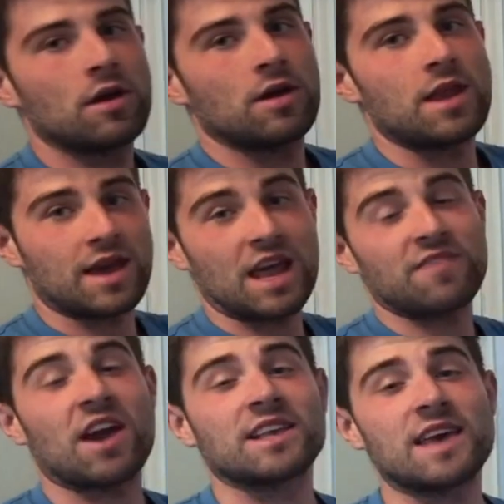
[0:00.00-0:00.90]
Now again, if
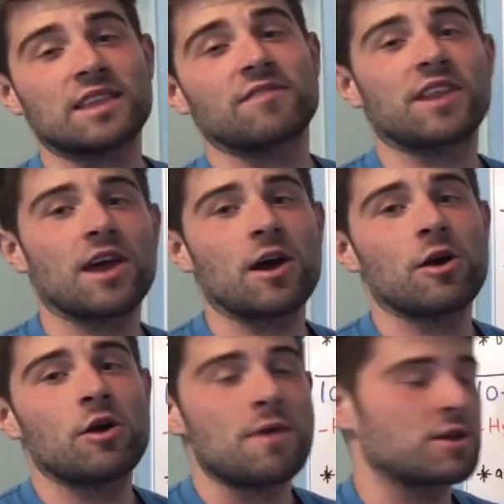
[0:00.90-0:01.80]
you guys like the video,
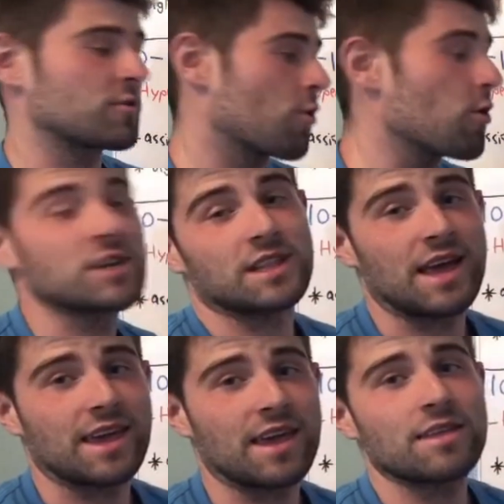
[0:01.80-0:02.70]
make sure of course you
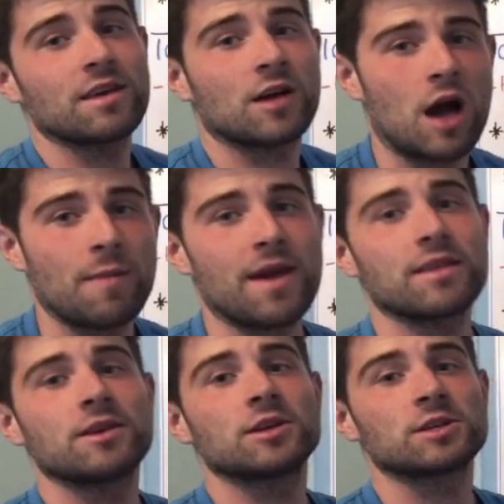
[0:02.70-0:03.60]
like it, comment,
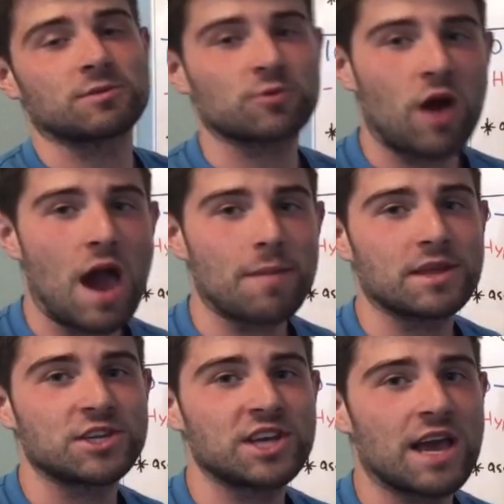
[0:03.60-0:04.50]
subscribe to the
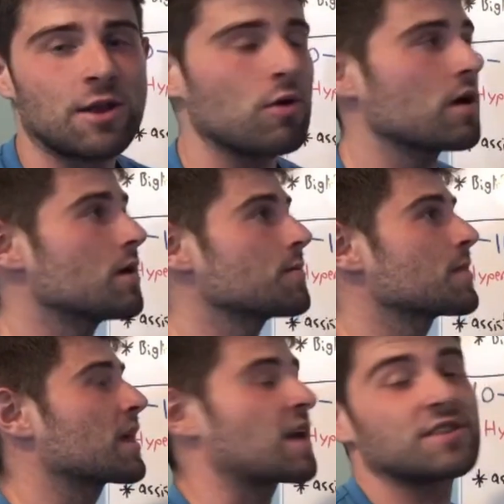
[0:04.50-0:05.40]
channel.
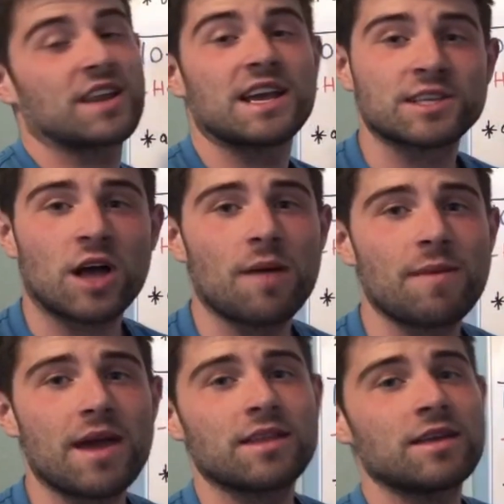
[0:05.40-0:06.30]
Again, for today's
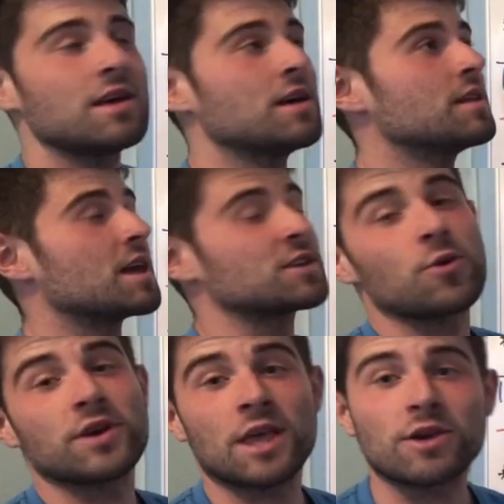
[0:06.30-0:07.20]
comment, let's do a
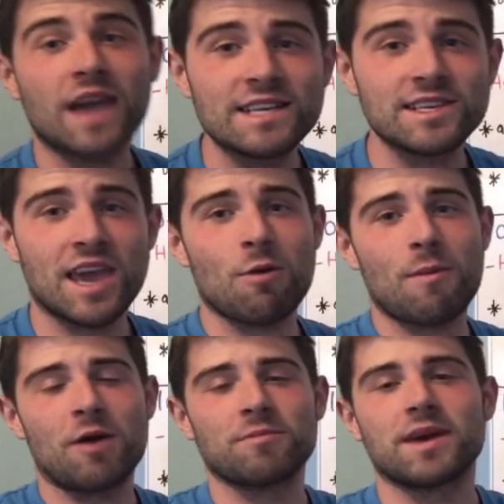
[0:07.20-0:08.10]
little guessing game
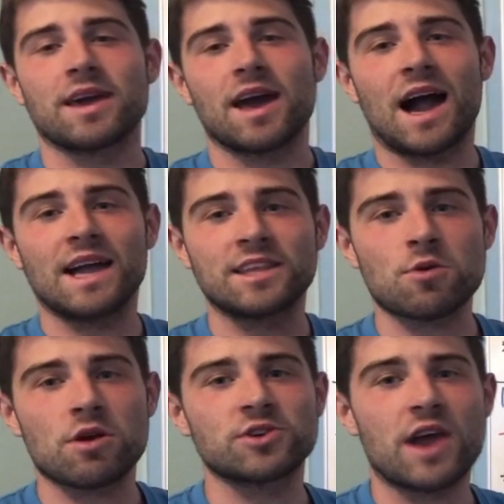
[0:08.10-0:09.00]
about me. I did
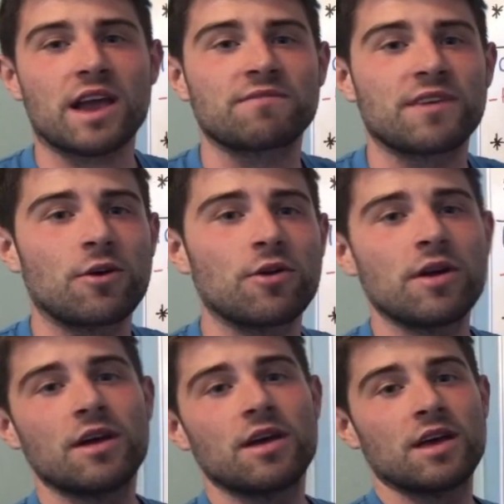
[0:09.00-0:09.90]
run track and field.
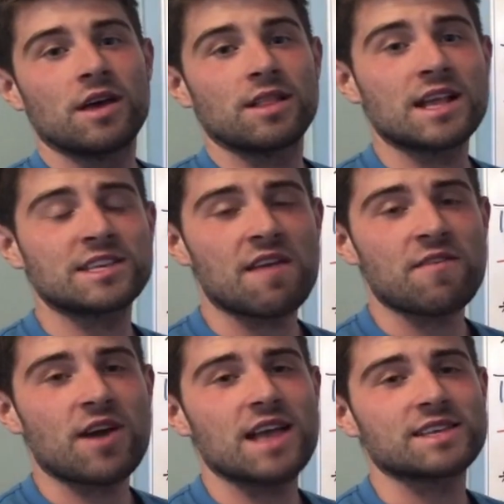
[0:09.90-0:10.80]
Let's see if you
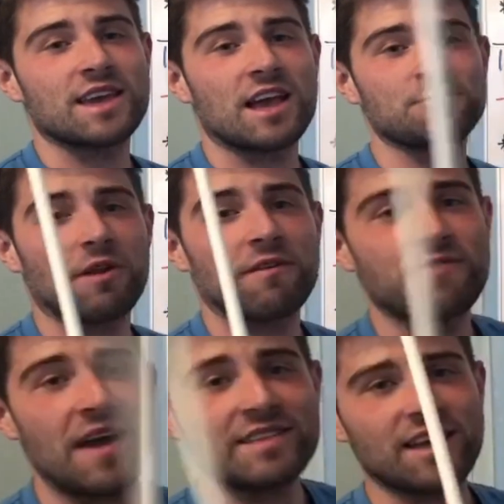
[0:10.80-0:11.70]
guys can guess what
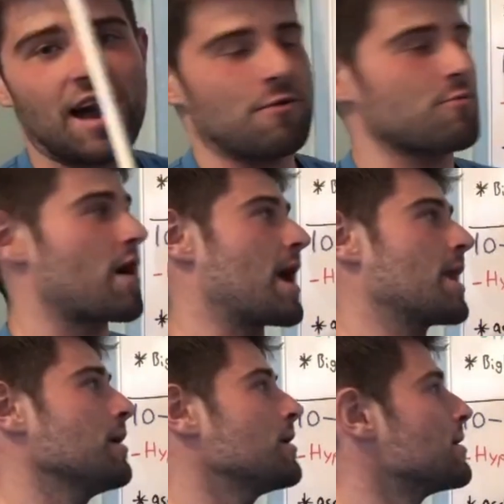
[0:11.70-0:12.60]
events I ran.
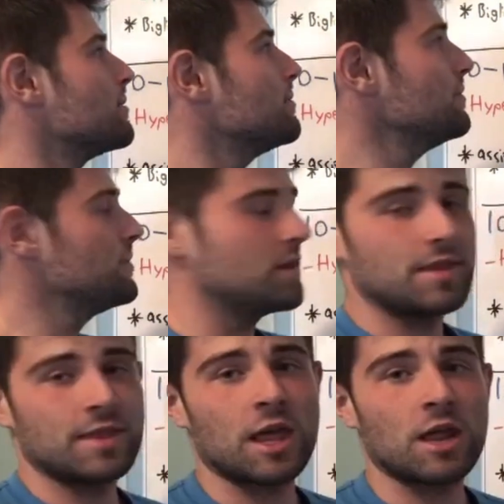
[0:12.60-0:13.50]

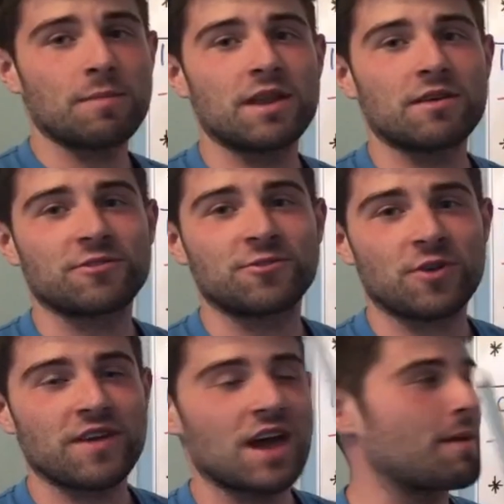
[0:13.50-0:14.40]
A little bit of
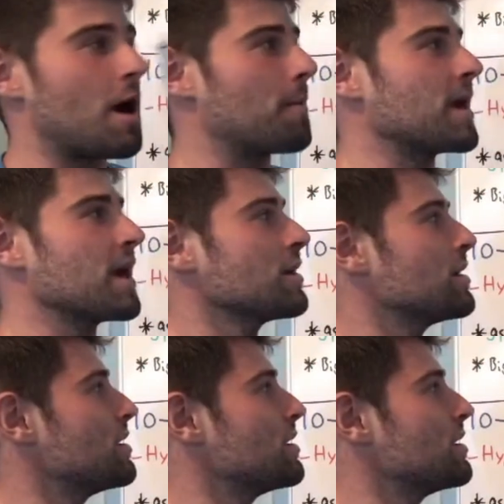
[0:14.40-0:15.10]
trivia about me.